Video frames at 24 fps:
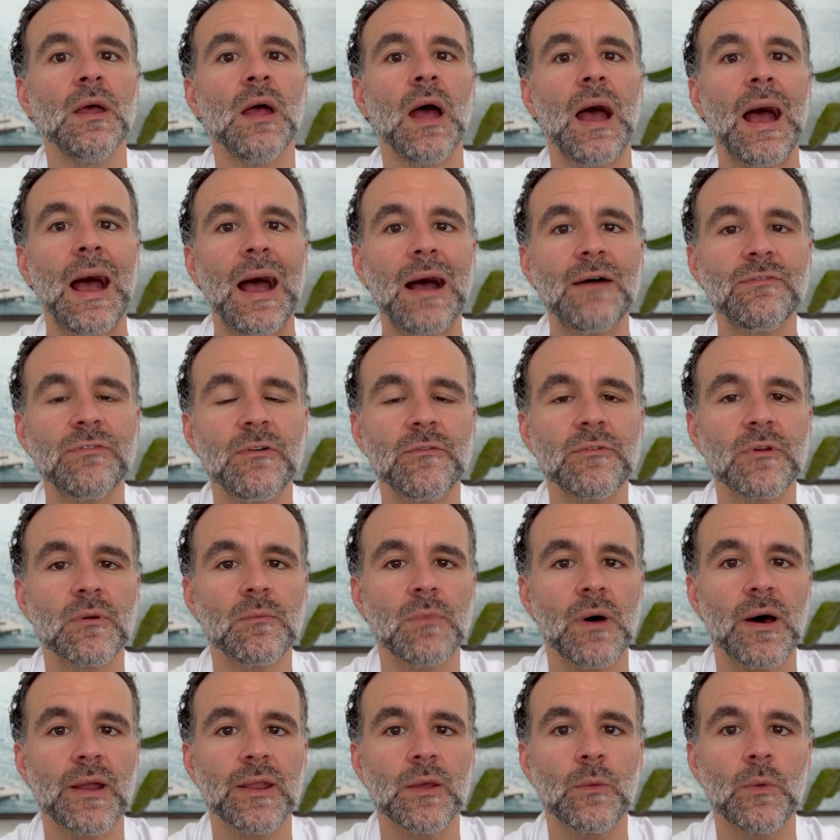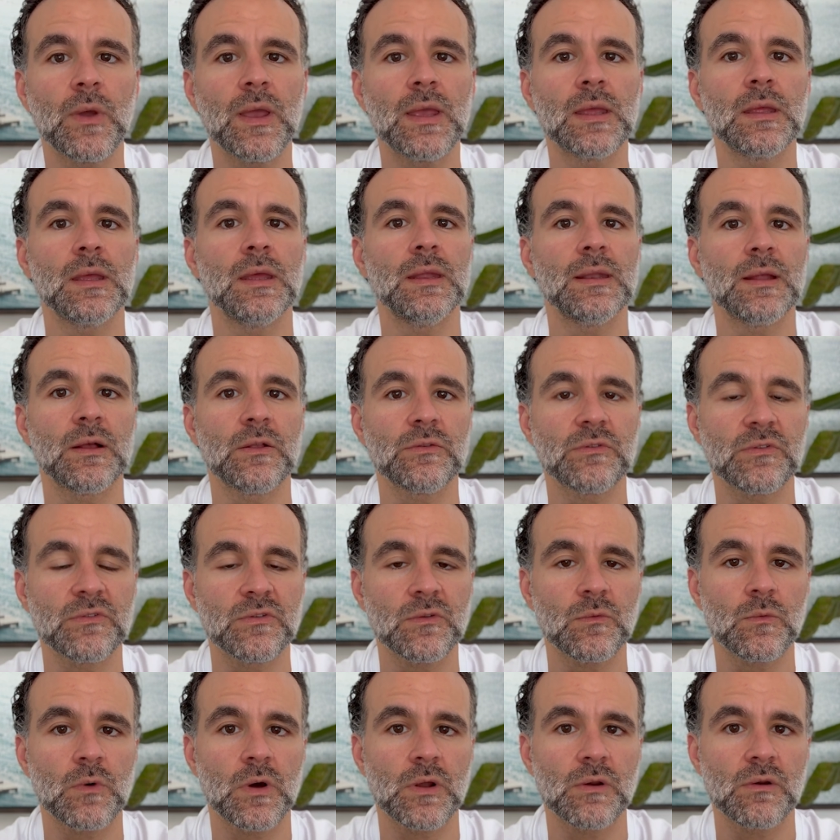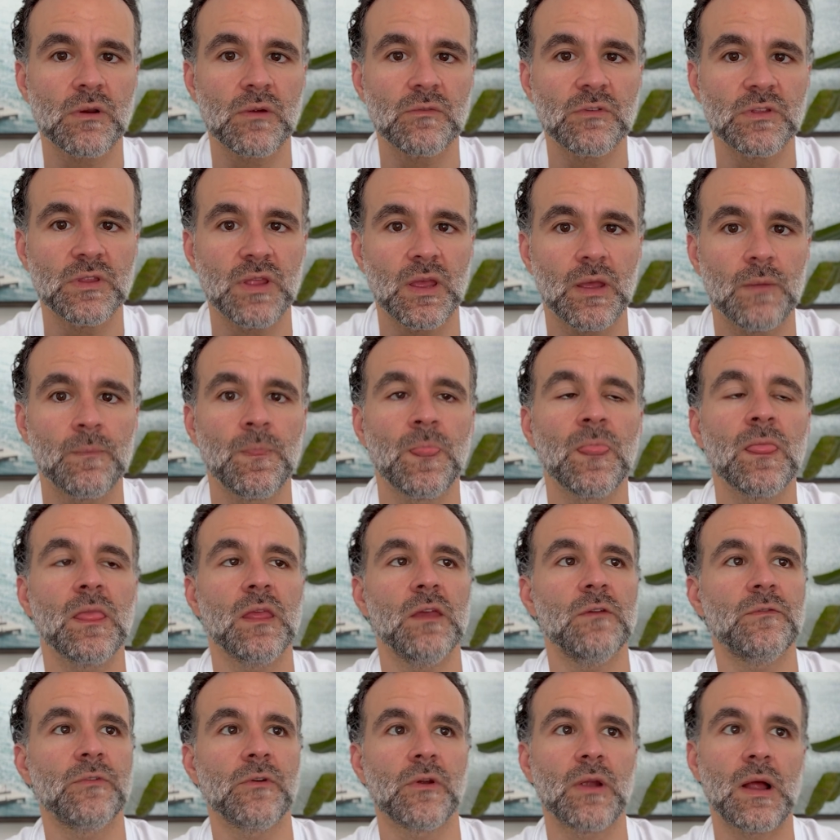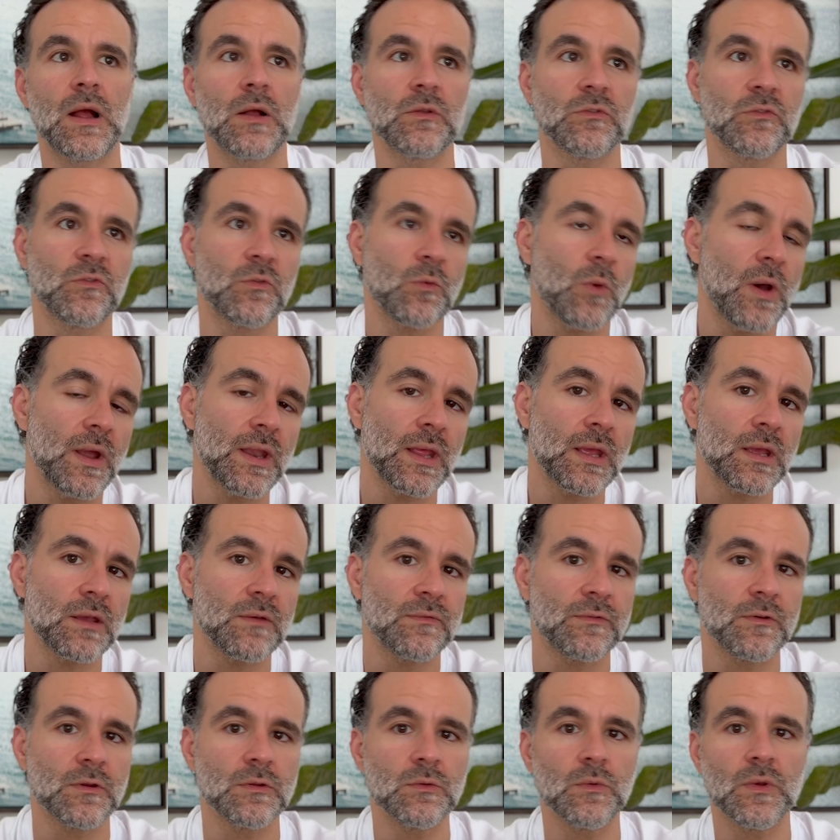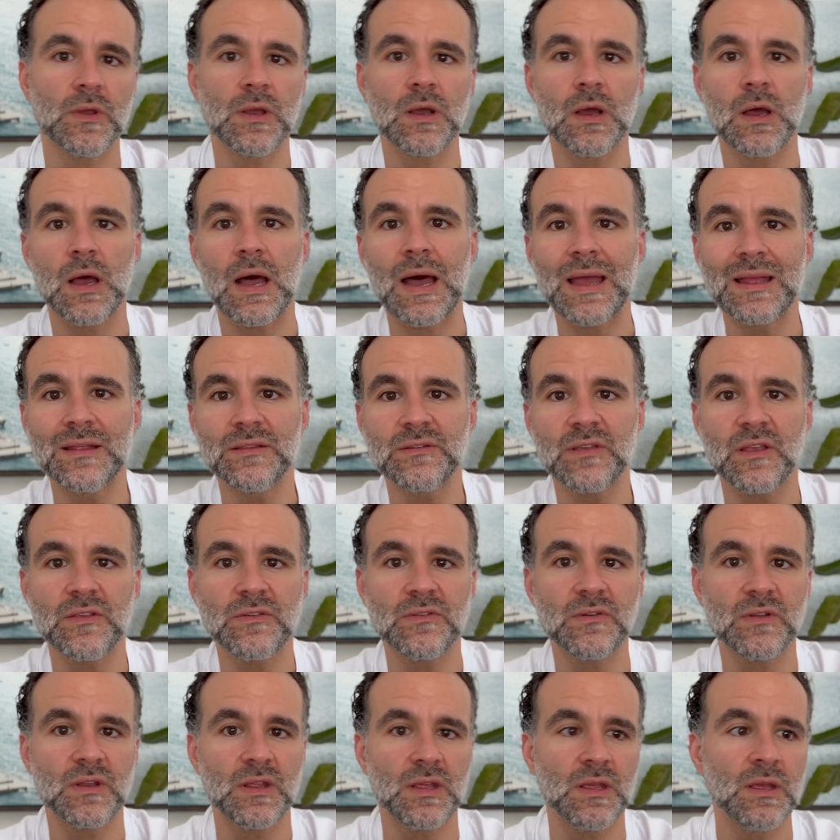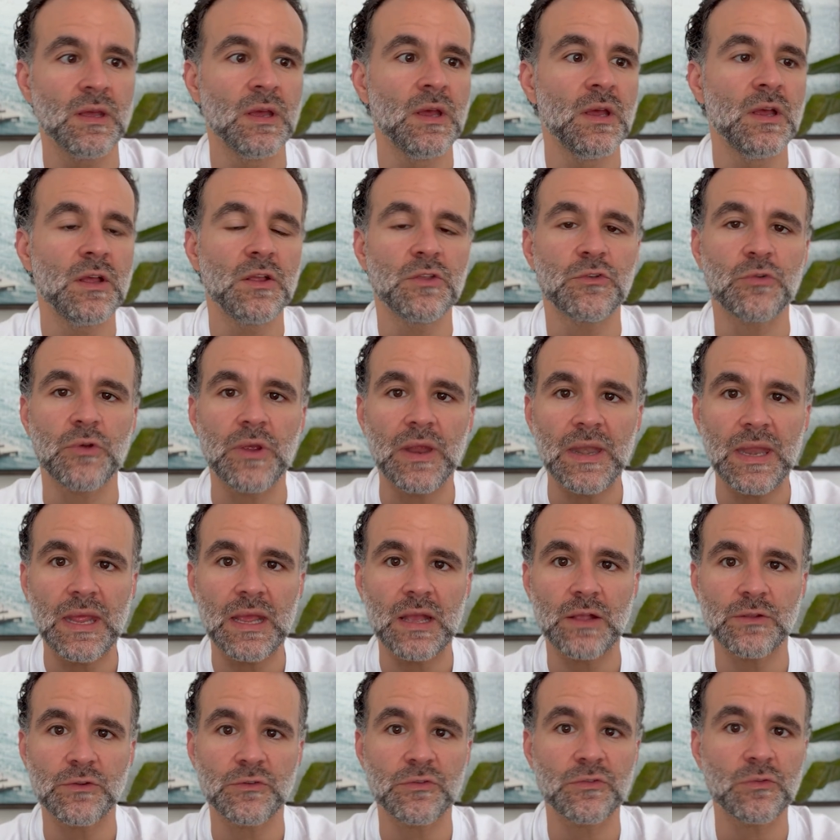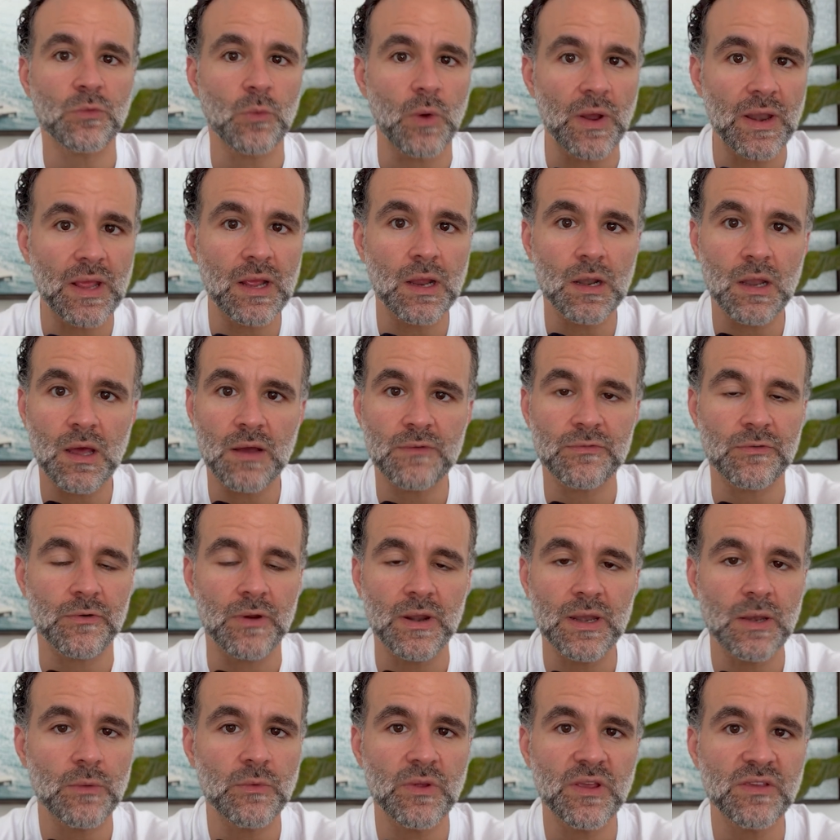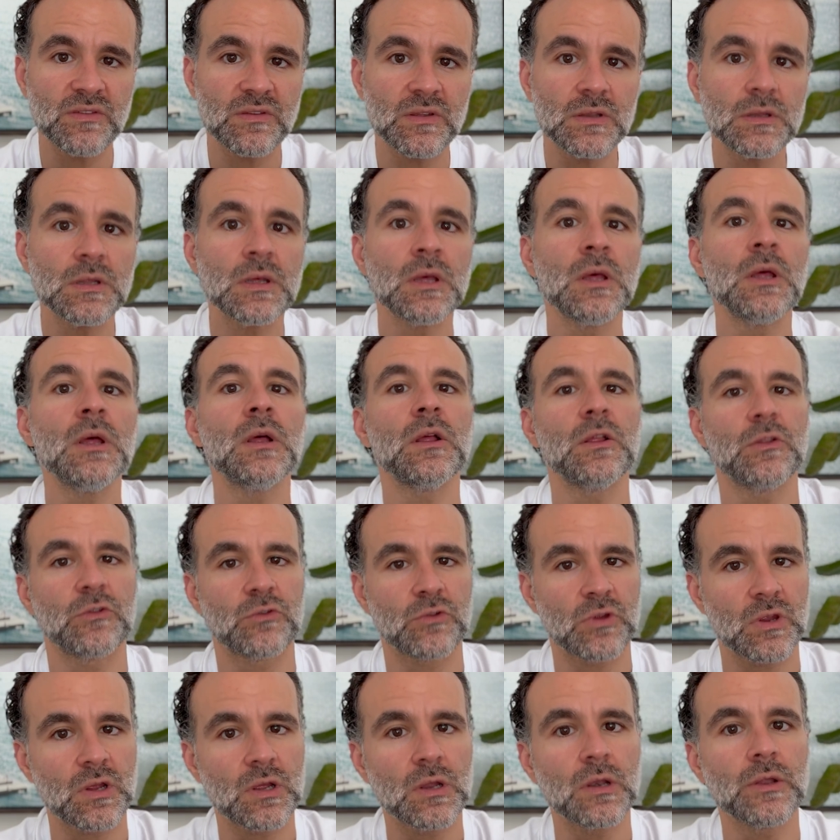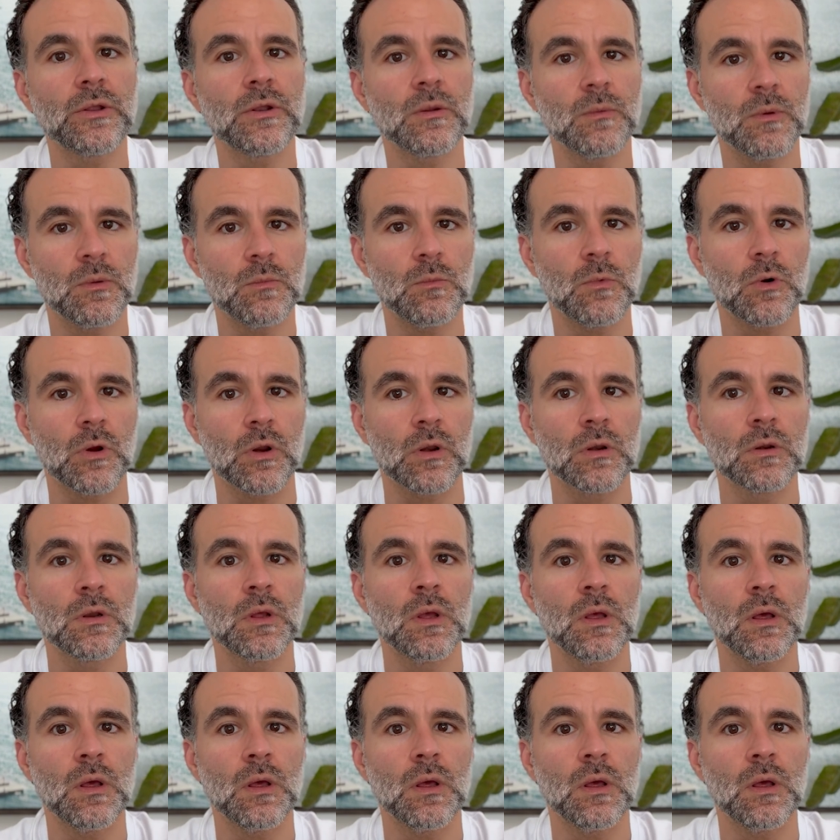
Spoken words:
Half of your body weight in ounces of water every day. If you're out sweating, if you're doing a high intensity training and you're sweating a lot for any reason, drink a little bit more.